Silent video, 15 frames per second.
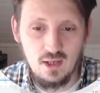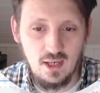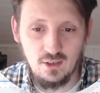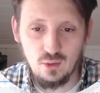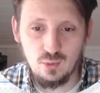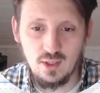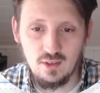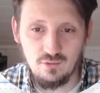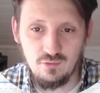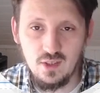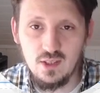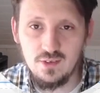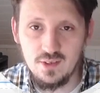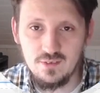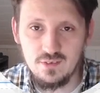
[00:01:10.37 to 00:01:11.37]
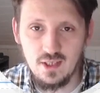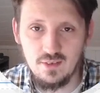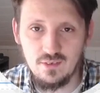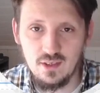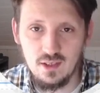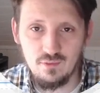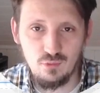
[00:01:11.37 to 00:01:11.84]
And you can feel this, I
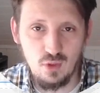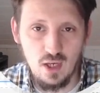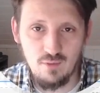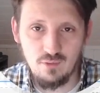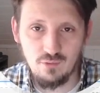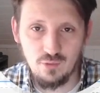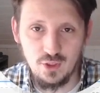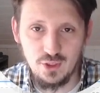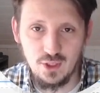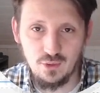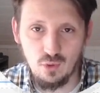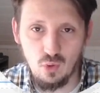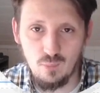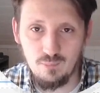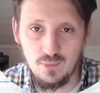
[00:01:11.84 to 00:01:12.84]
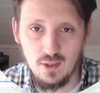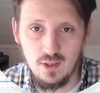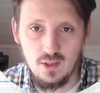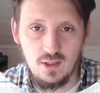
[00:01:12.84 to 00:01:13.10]
think, if you have a fridge at home